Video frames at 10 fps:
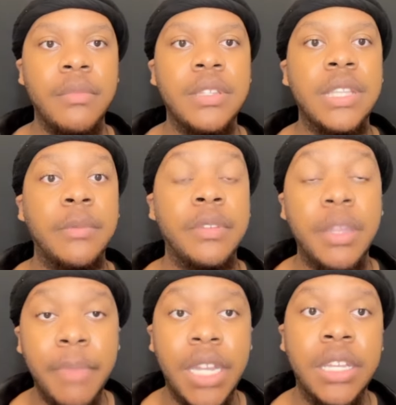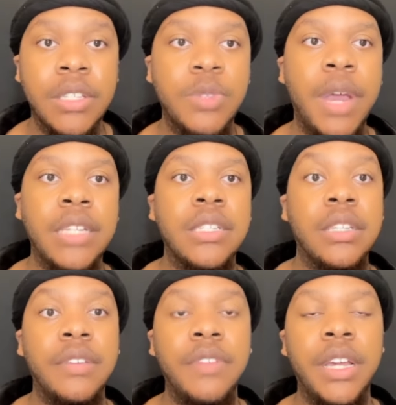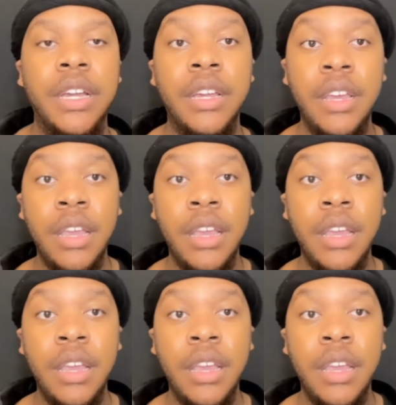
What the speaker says: some Dominicans who actually live there,